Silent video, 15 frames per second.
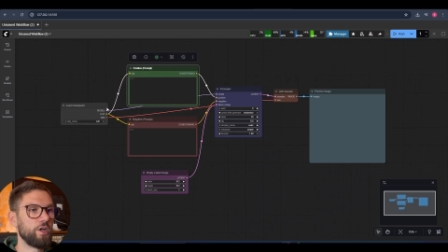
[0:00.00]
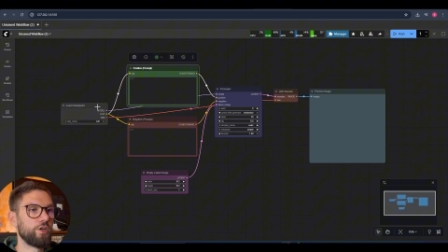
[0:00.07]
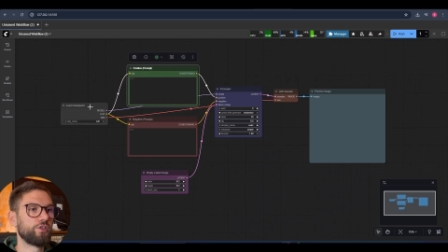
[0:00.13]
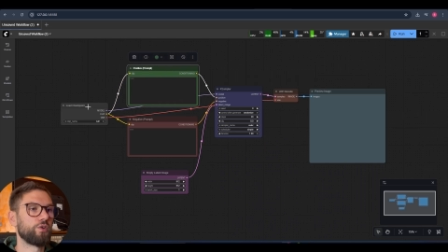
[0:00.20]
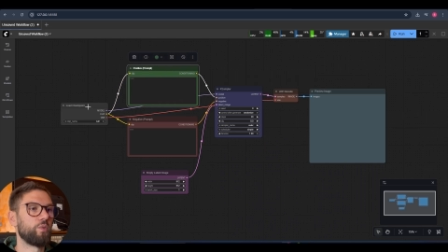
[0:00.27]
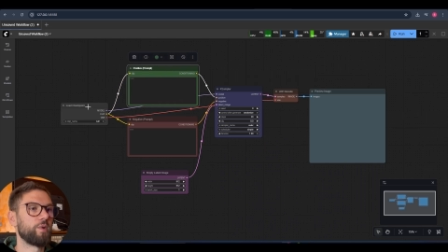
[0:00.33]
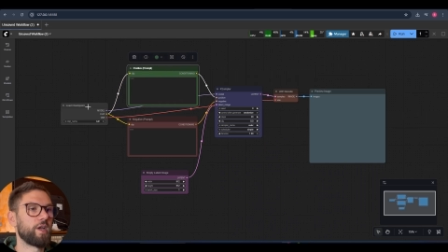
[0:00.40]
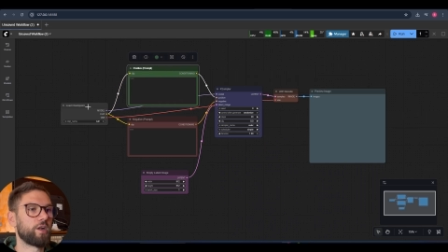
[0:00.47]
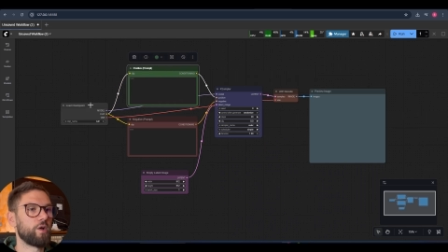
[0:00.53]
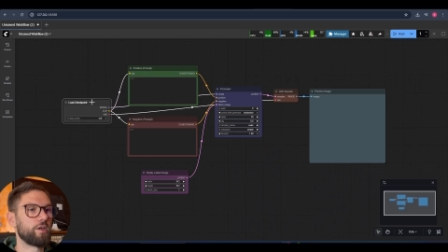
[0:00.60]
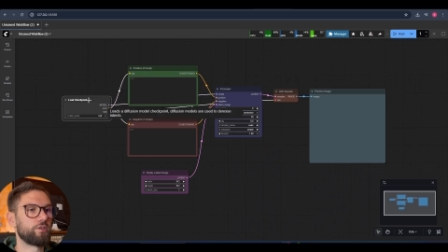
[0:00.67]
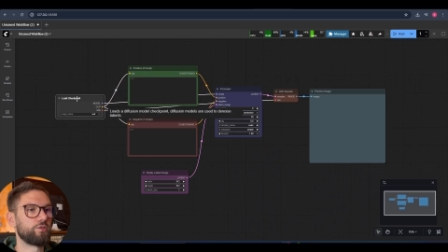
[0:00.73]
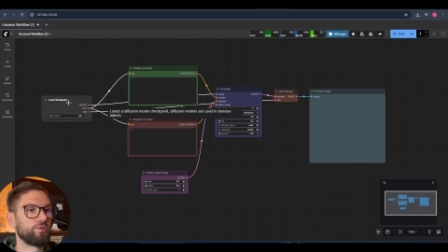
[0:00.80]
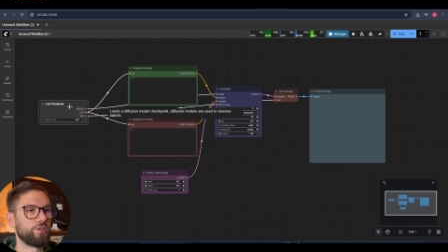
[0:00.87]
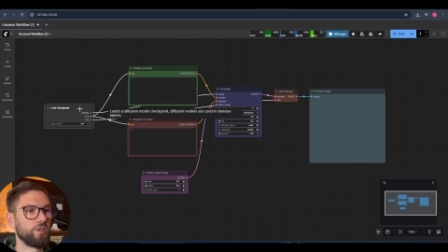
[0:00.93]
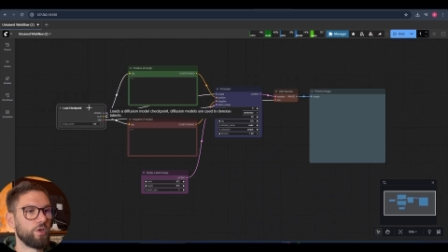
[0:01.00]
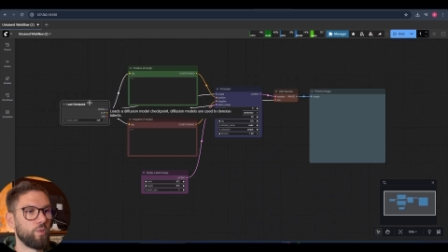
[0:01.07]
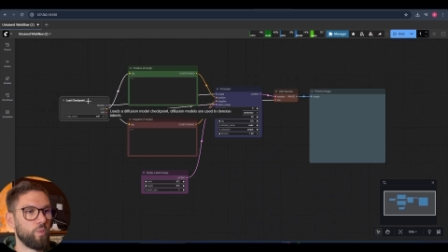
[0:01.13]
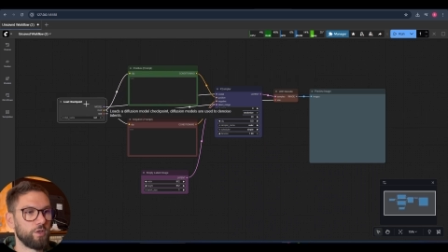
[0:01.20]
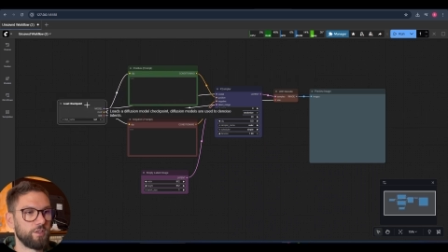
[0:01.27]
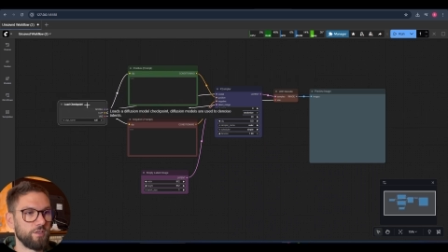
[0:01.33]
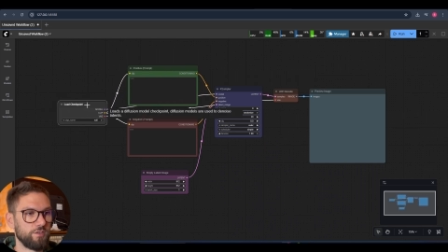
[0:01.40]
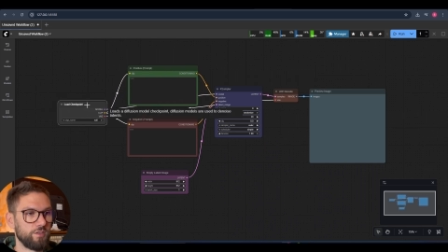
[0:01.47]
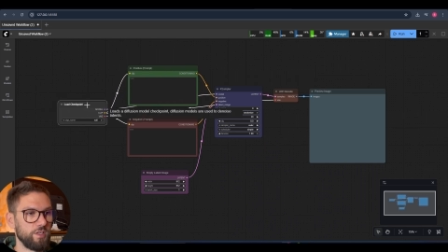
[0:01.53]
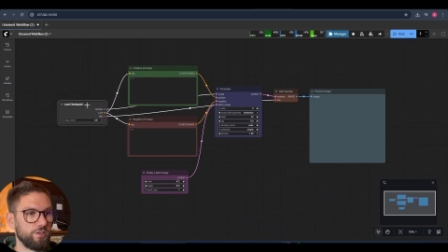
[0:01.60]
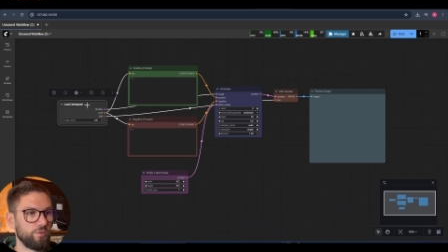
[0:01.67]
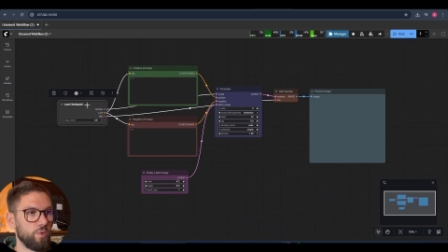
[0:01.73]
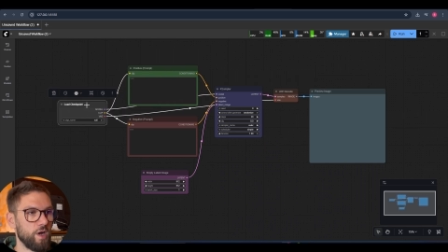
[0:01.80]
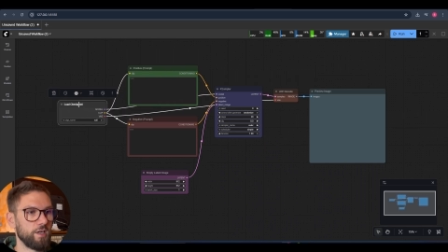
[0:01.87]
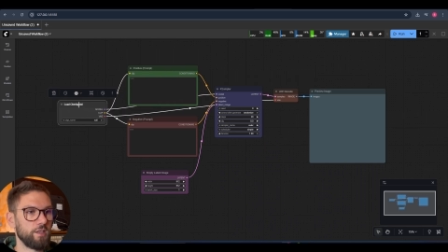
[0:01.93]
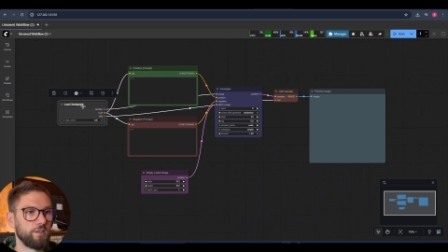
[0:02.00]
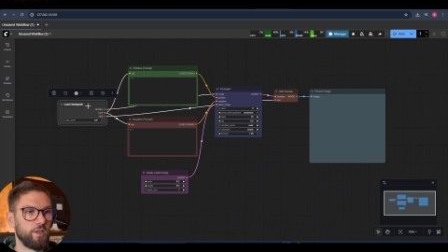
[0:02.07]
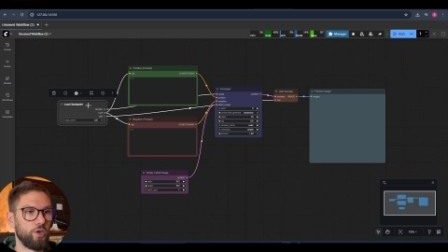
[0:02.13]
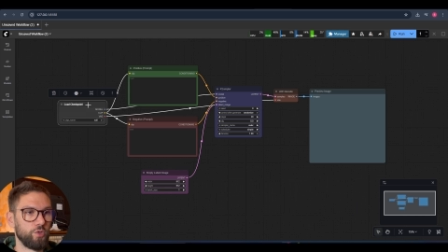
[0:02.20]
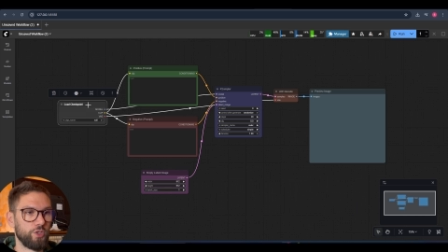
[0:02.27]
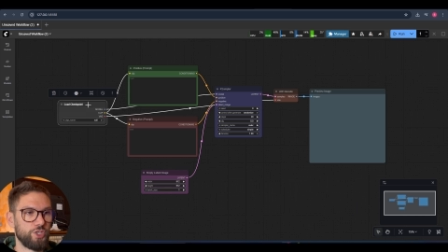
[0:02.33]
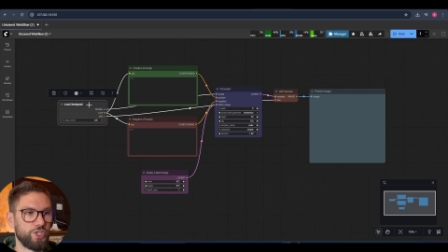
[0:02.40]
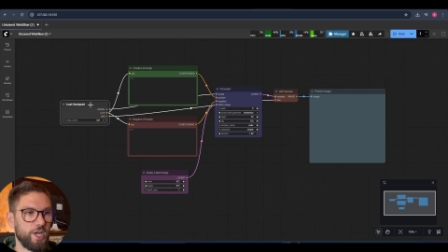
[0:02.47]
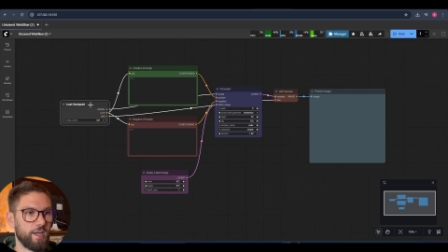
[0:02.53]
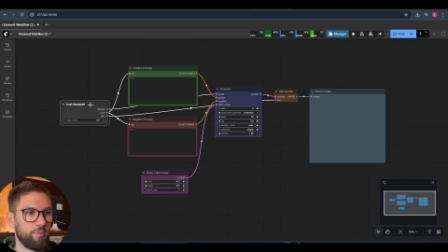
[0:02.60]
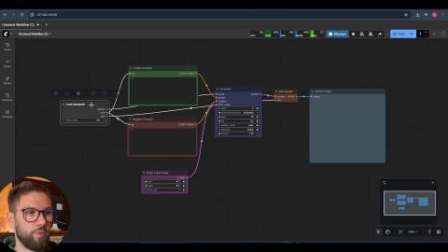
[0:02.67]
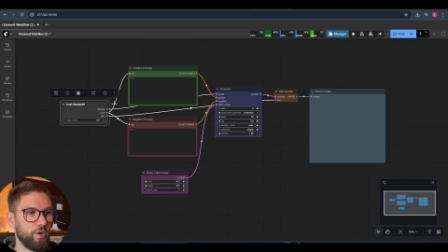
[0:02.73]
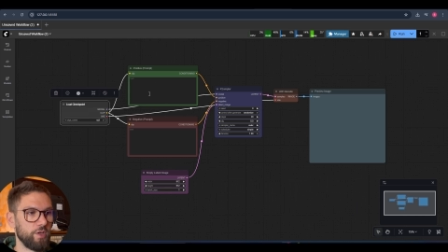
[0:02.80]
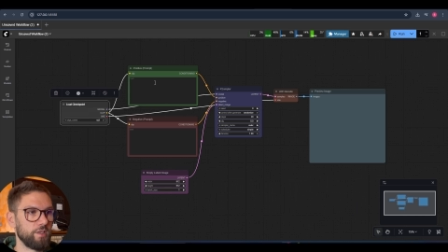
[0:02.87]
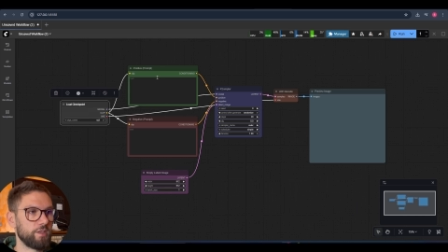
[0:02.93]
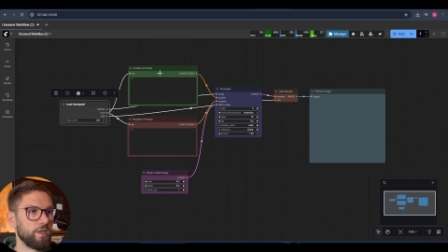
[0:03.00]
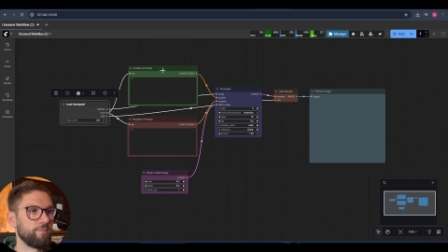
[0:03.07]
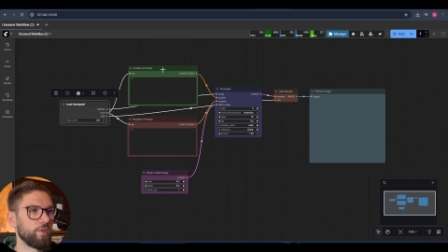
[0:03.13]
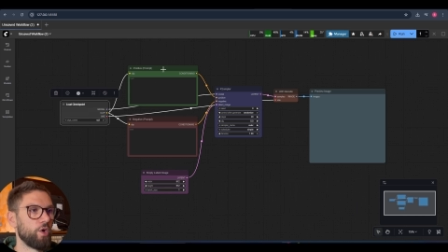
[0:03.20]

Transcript: So we are going to see what is this one, the load checkpoint,